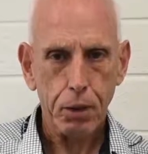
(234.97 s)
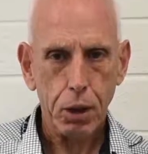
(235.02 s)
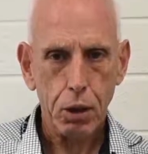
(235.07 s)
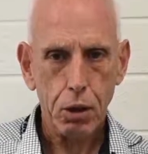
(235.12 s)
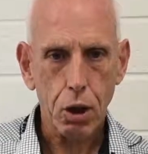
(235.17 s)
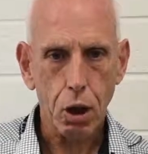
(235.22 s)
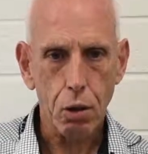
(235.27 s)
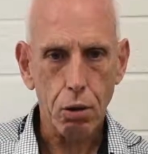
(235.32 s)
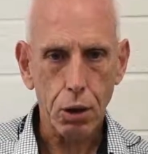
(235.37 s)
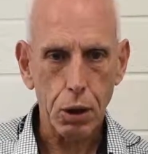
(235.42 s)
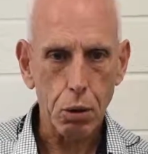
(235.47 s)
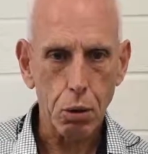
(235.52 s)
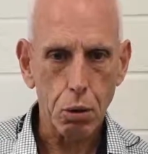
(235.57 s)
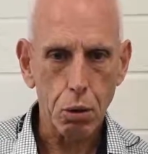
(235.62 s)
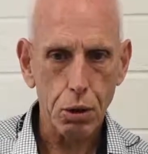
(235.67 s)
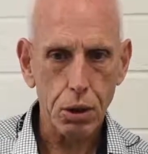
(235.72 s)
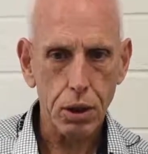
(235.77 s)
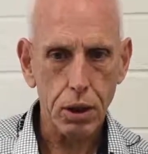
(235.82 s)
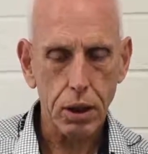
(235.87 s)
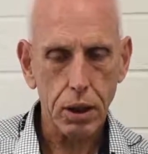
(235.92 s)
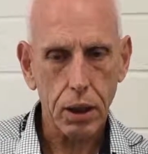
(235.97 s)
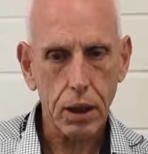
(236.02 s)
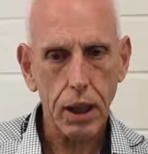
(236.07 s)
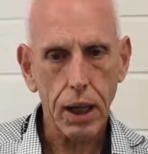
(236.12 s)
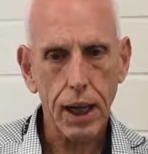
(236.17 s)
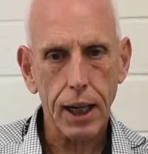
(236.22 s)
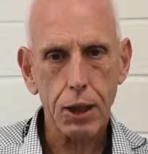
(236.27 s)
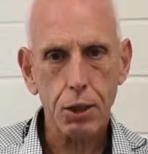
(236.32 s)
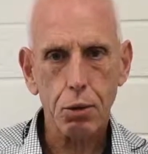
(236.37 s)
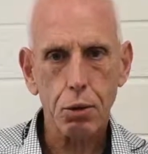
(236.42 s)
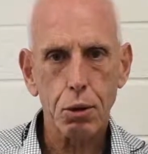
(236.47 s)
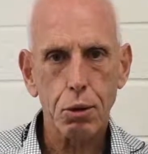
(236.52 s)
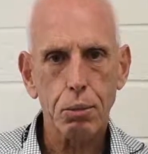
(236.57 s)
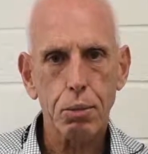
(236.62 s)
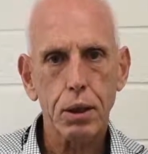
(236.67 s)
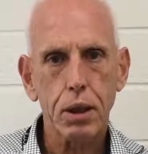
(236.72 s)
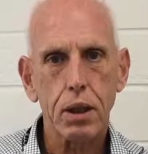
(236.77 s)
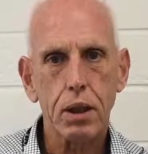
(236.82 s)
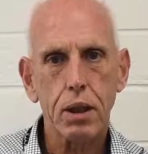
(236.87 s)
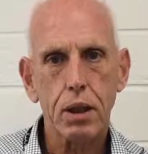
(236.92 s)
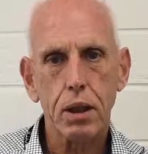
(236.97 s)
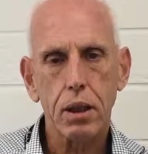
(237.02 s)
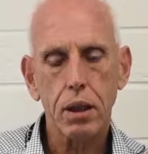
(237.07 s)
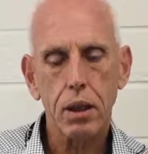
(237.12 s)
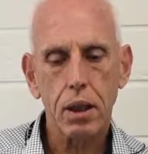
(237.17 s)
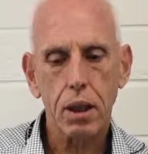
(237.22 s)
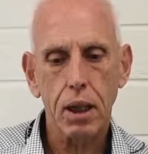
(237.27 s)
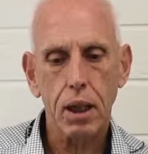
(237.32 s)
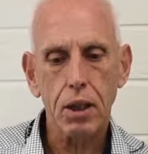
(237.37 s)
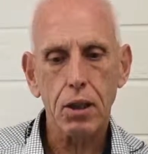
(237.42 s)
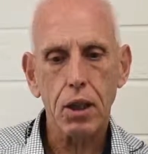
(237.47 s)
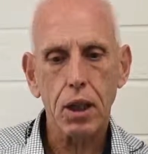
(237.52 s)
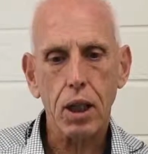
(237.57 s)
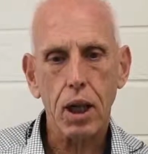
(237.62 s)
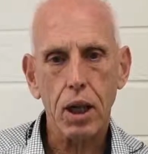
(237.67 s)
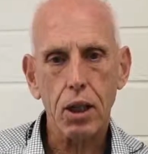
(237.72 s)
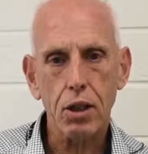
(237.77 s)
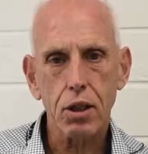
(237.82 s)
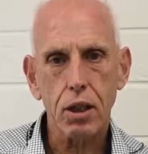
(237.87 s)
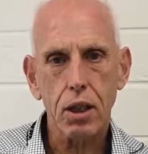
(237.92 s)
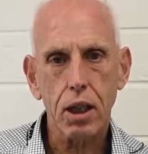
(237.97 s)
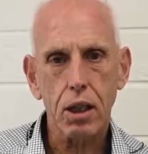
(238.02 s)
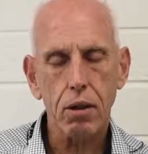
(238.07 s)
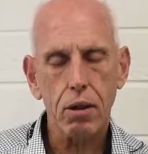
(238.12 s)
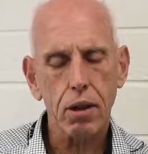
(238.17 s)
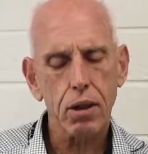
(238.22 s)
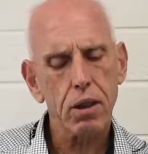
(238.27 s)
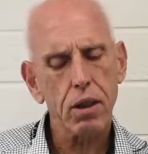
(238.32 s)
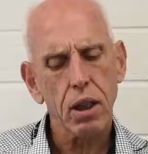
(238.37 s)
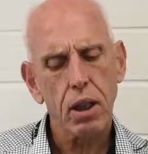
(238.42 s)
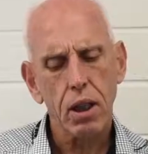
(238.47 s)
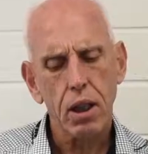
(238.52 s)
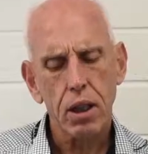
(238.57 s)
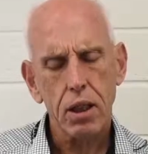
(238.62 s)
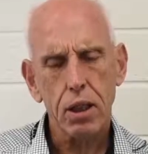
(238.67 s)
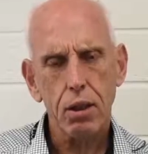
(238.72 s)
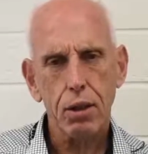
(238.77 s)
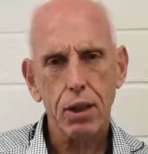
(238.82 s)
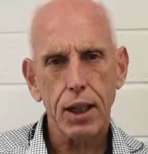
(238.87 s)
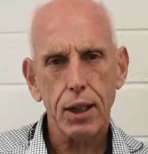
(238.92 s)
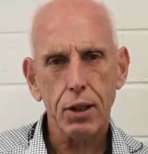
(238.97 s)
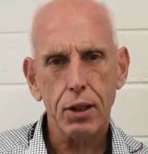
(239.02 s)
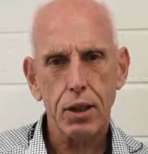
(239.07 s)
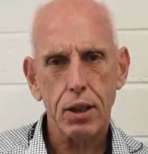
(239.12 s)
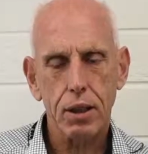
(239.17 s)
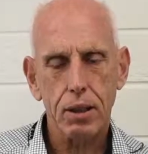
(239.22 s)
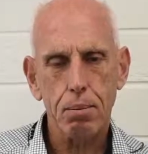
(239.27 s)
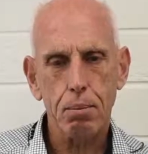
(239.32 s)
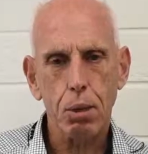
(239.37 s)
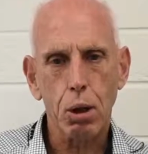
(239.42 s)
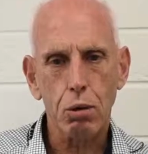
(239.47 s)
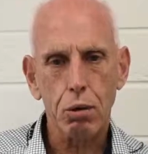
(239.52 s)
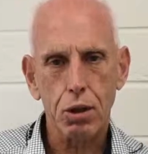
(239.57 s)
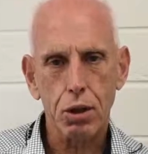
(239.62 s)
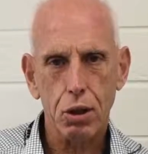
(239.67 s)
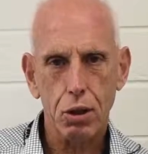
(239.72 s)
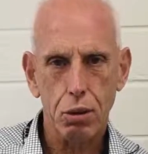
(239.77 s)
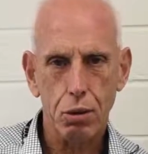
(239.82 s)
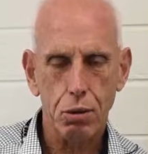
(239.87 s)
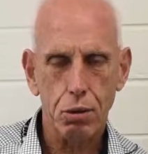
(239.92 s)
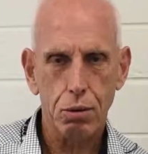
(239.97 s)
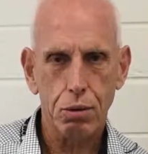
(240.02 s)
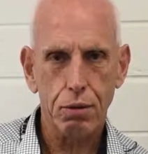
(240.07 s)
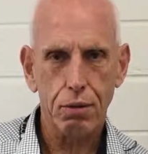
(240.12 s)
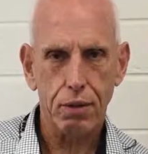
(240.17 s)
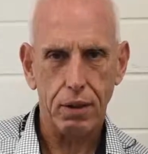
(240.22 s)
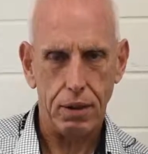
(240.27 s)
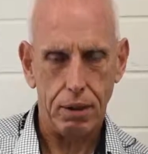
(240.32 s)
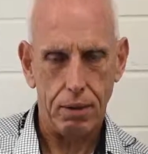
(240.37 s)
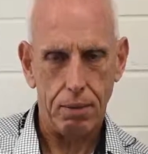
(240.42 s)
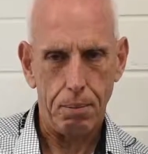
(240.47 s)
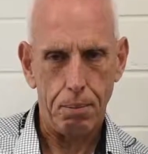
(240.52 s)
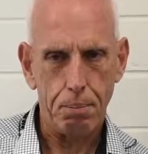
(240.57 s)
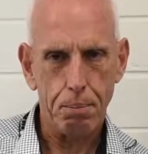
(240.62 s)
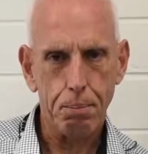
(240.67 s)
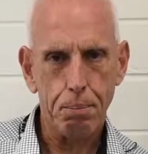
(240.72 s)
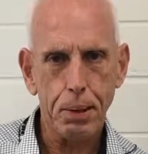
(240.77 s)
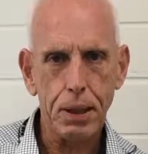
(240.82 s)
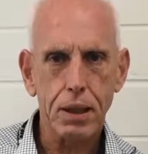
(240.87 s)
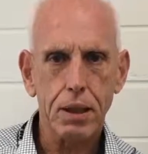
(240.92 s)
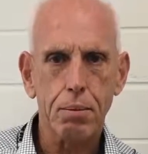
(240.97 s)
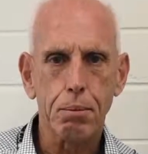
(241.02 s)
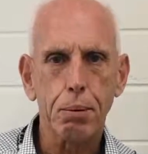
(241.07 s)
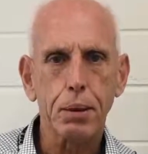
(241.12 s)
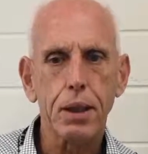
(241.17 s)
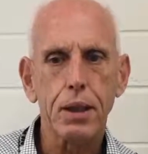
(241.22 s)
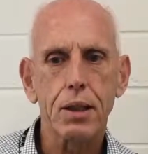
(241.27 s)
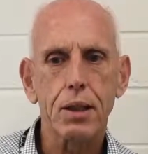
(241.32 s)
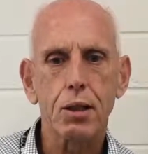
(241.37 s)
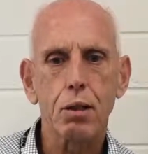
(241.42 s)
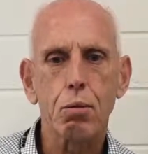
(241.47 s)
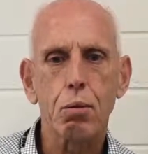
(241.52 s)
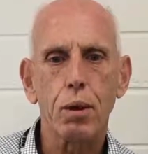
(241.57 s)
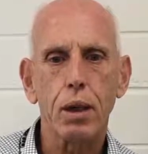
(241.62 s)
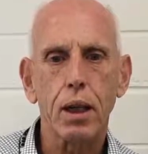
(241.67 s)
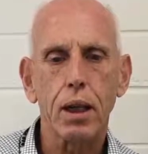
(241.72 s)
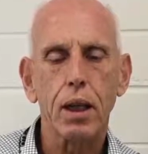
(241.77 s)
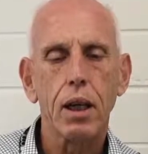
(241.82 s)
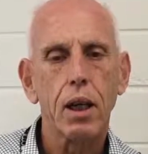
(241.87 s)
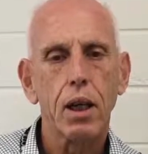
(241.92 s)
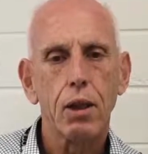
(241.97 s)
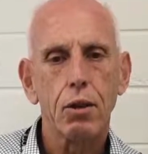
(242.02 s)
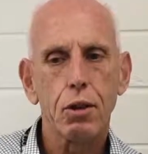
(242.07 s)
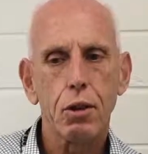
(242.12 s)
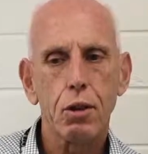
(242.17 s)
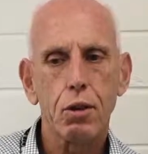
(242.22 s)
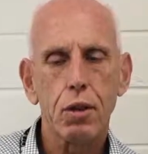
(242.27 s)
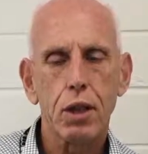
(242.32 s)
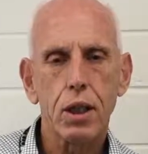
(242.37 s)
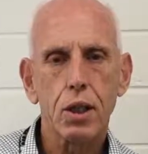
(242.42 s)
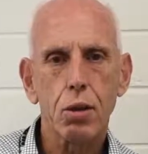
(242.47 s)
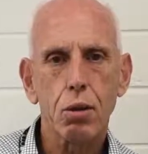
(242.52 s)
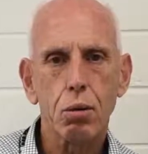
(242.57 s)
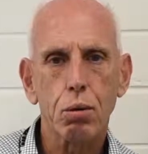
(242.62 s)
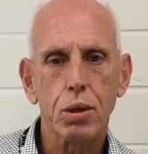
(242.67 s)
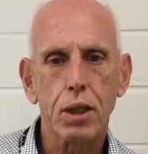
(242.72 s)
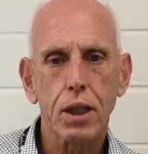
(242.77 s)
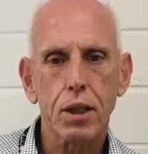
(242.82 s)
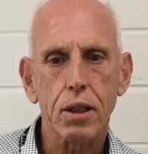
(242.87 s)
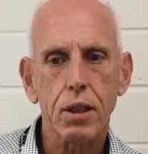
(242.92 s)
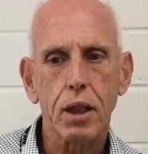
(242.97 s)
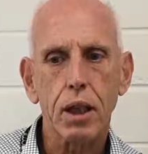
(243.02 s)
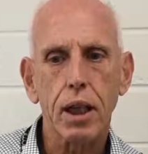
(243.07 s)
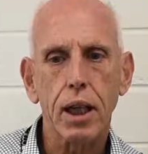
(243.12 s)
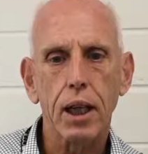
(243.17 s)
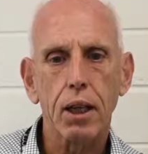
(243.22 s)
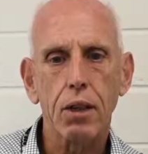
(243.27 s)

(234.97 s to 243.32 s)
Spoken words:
corridors and in classrooms in the education areas. So it has a multitude of bits and pieces where the traditional doesn't allow